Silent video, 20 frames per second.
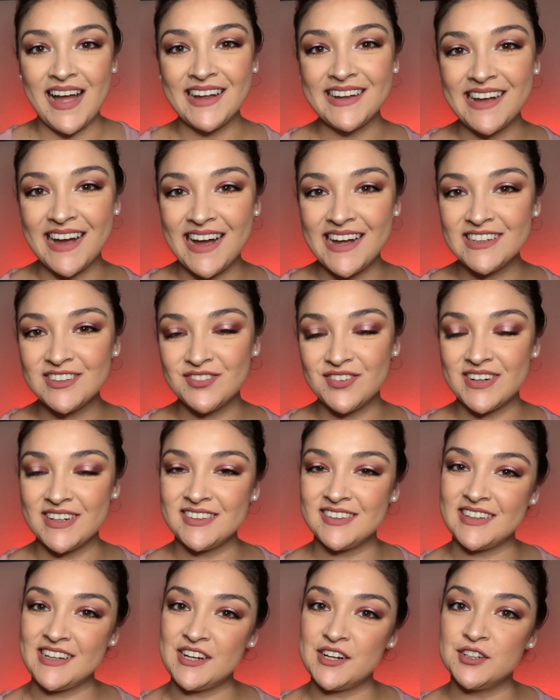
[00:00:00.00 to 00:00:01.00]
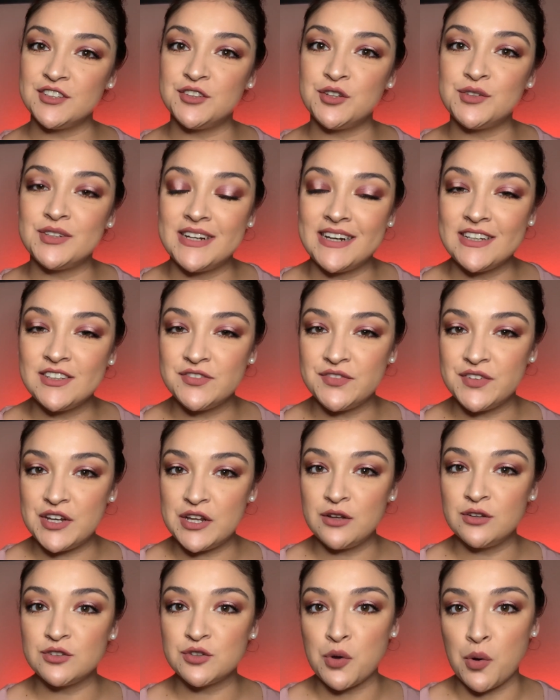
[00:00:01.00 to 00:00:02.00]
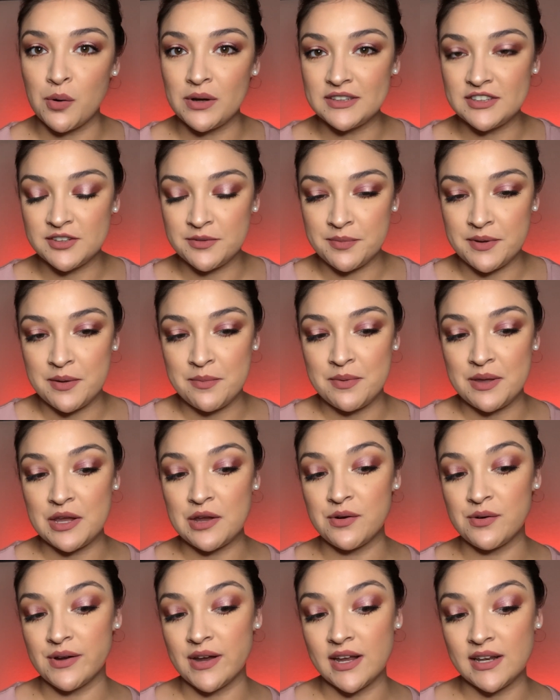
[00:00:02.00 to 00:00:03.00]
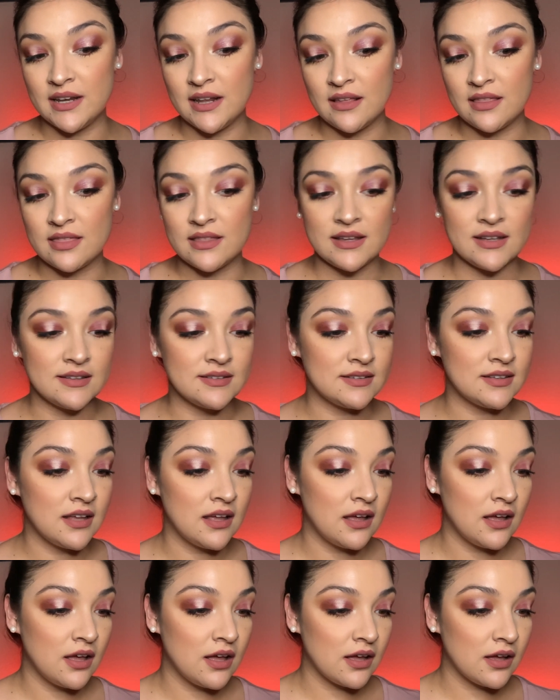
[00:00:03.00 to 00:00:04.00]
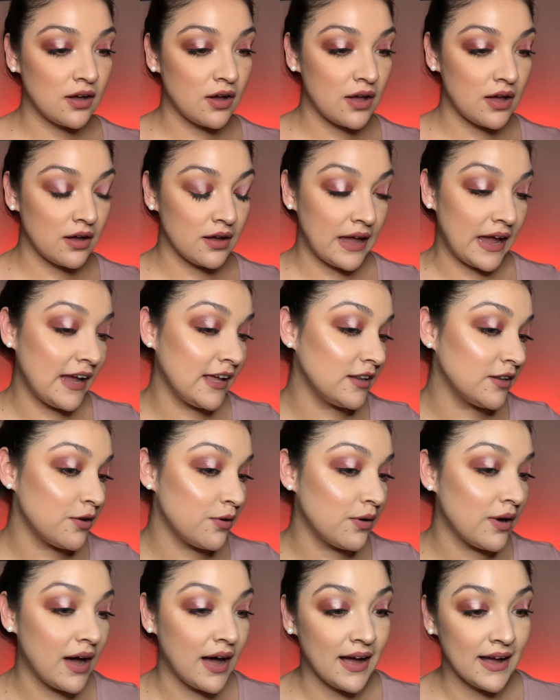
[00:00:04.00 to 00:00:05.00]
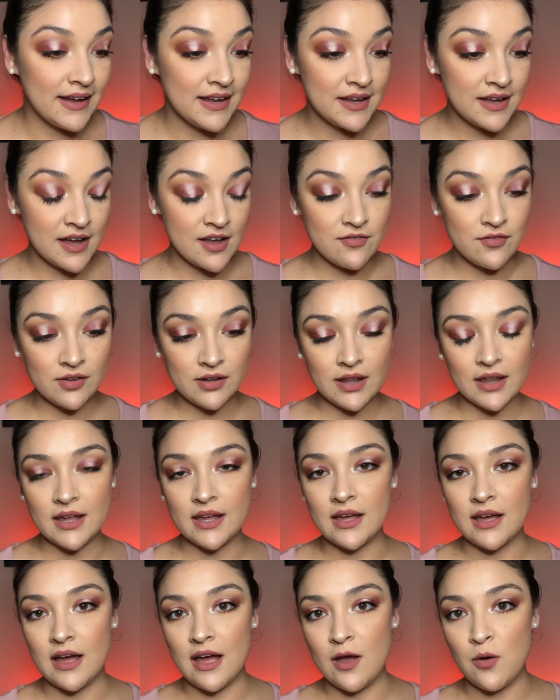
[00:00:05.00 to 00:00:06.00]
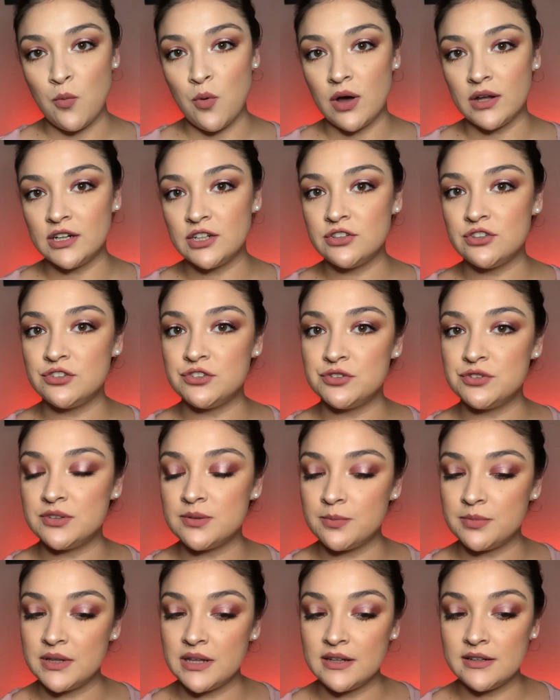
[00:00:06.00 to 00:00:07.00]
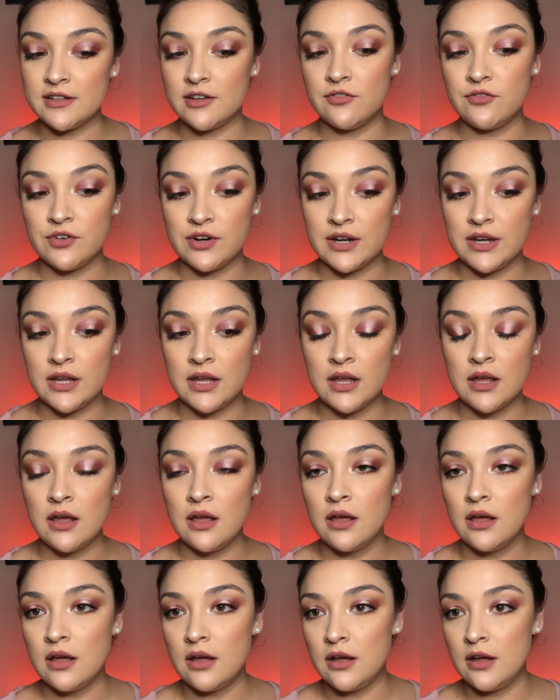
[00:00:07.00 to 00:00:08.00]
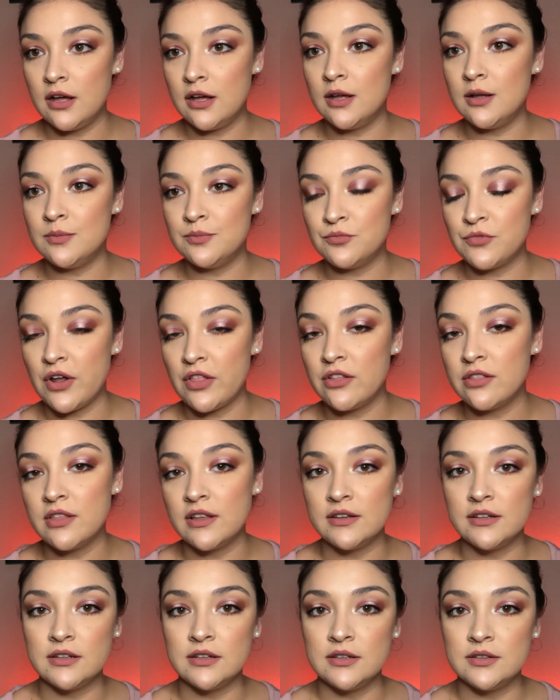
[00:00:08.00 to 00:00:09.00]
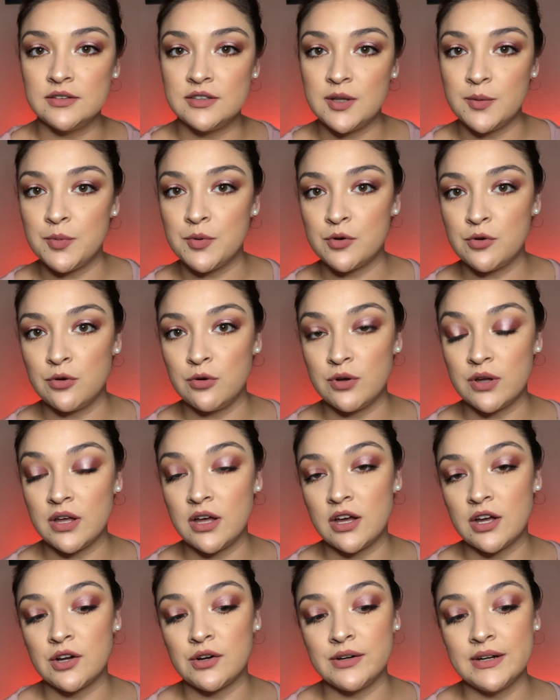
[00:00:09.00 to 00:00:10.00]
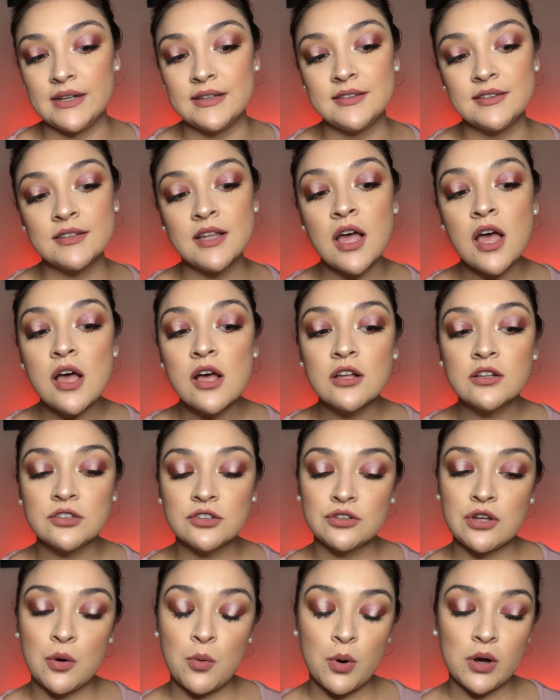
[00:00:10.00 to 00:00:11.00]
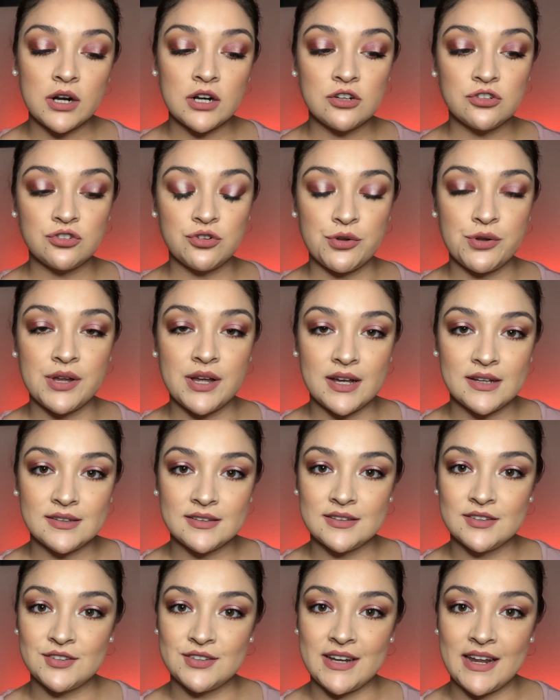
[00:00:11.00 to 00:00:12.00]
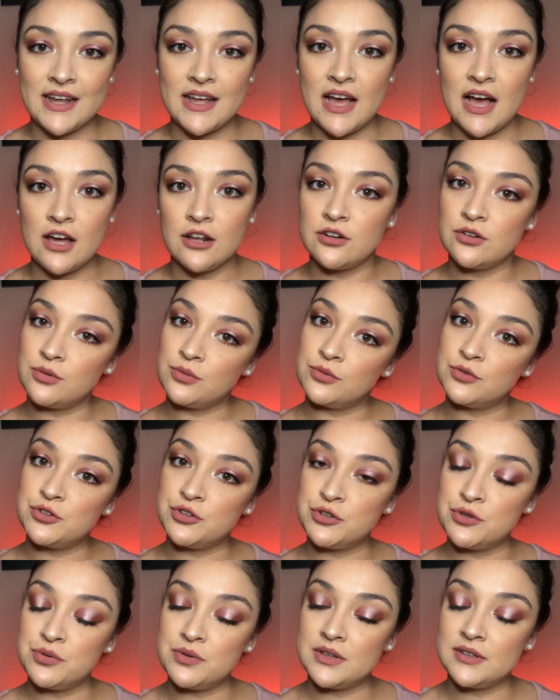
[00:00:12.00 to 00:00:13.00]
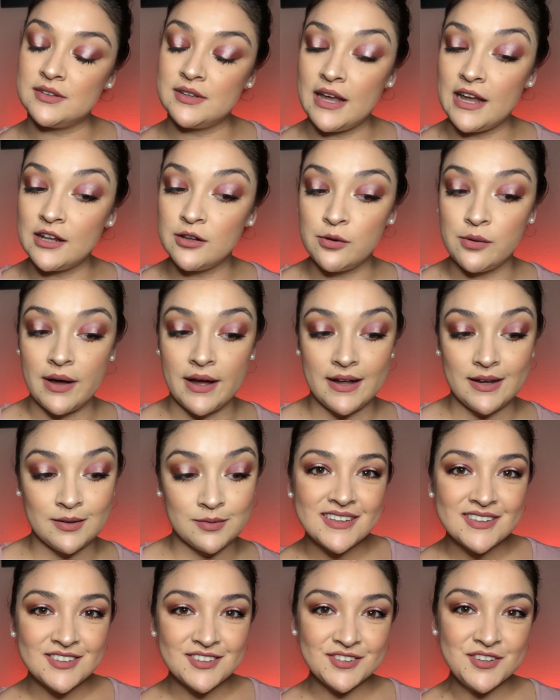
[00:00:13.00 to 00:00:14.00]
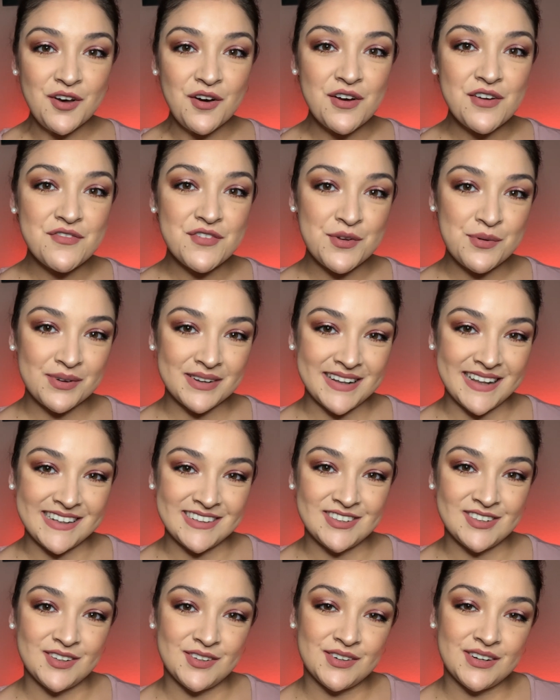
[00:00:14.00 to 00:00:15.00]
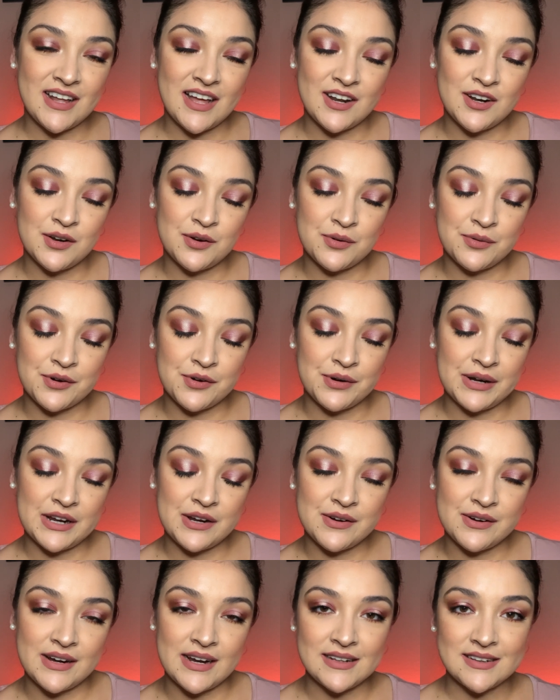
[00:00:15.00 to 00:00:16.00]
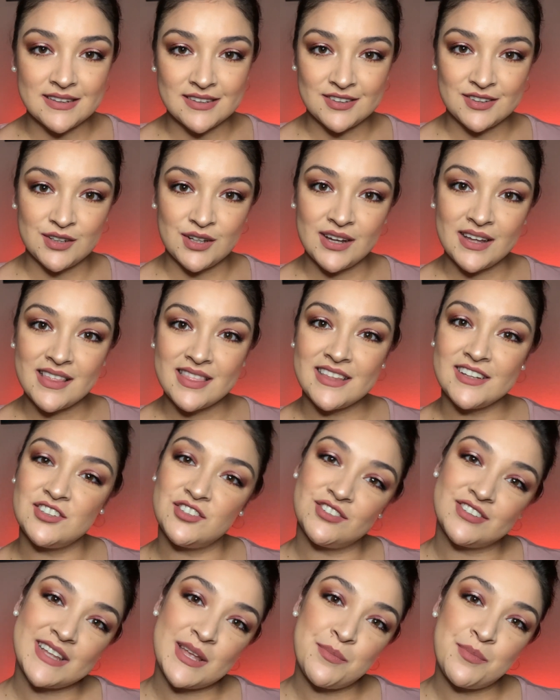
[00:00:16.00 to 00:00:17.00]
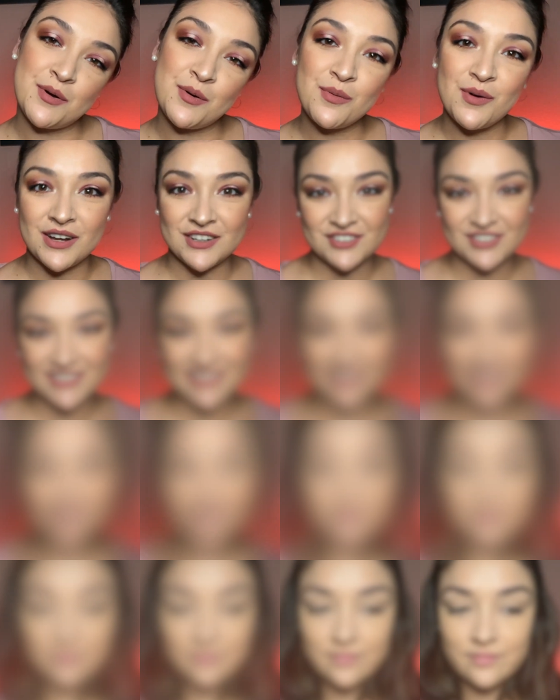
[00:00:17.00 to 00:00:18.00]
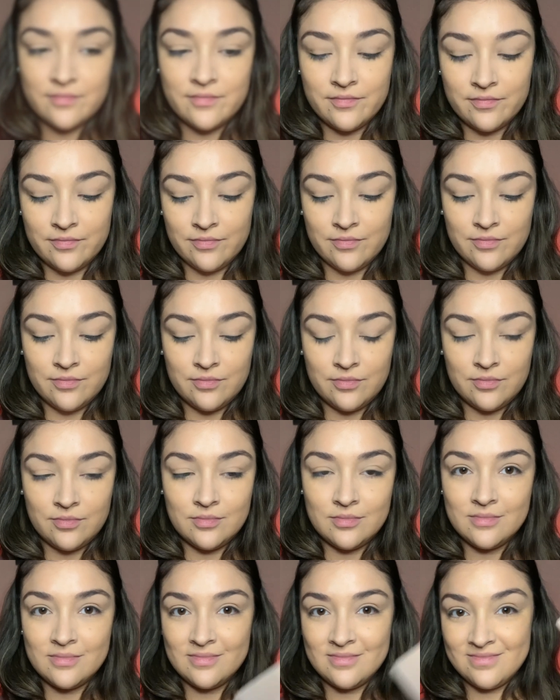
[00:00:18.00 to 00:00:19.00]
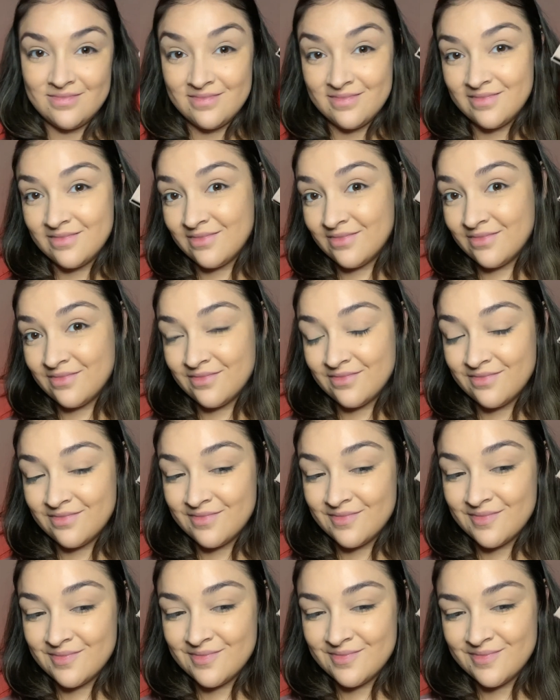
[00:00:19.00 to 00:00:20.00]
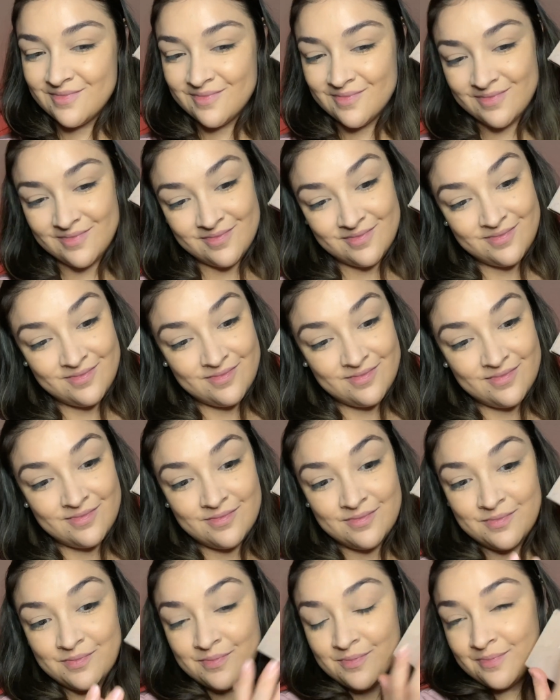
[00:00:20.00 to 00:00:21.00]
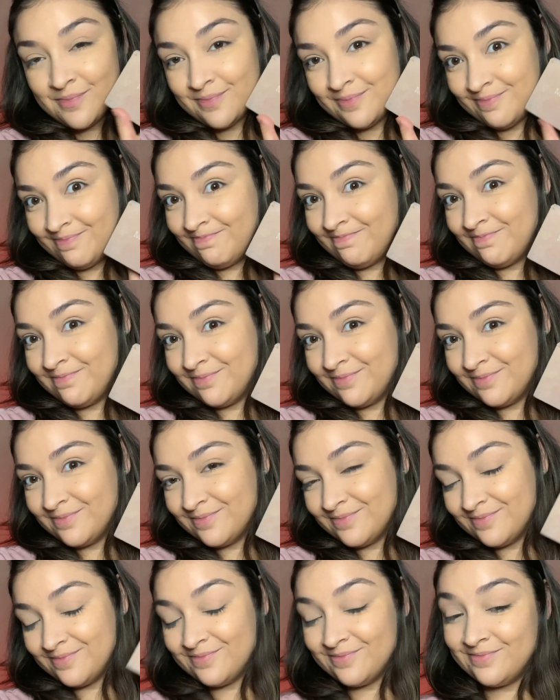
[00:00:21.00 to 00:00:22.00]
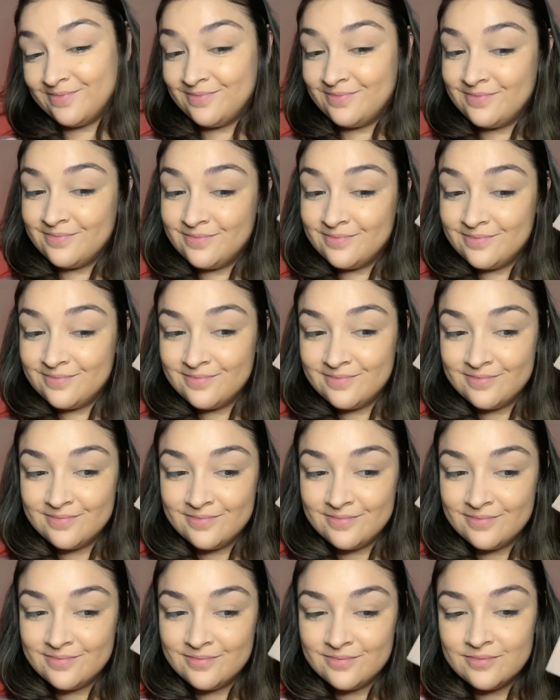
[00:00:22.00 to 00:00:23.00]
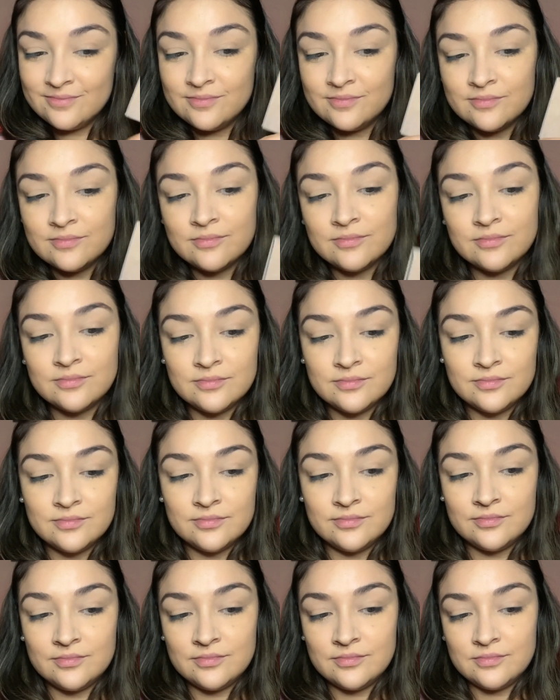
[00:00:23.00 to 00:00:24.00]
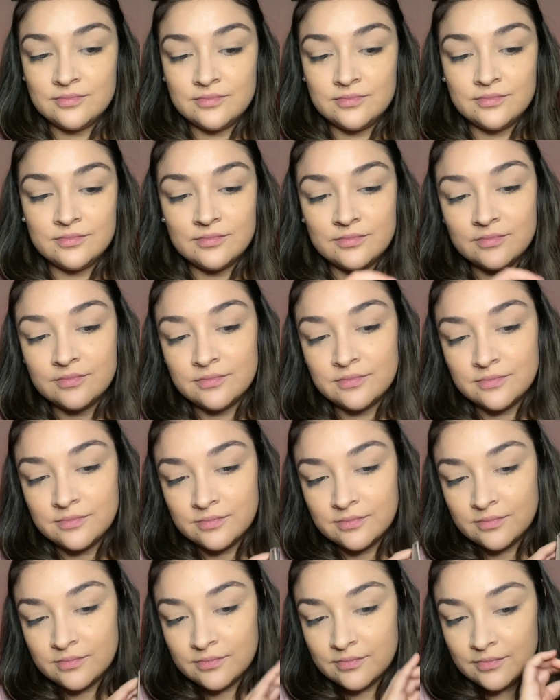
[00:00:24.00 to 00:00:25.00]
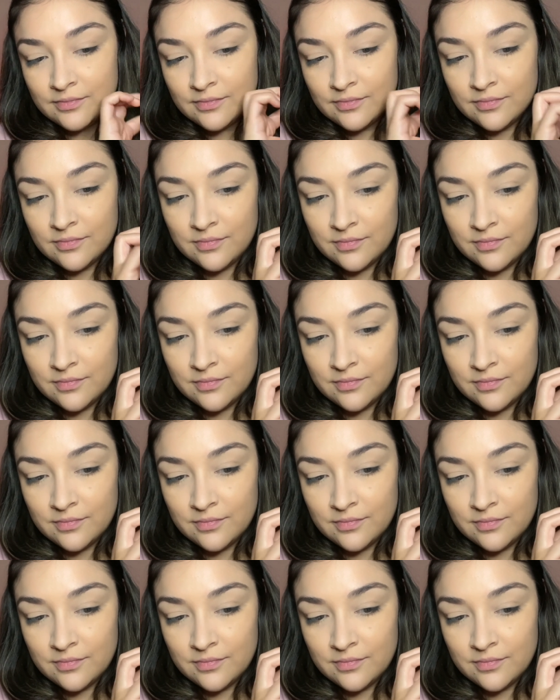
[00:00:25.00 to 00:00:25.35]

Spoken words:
guys, Vanessa here. So today's video is going to be me creating this halo eye. I felt like I wanted to do something different rather than the typical cut crease. So I wanted to show you guys today how to do this halo eye. So if you would like to learn how to recreate this look, then just keep on watching. So for today's look, I'm going to be going in with the Modern Renaissance palette. As you can tell, she's been used and abused.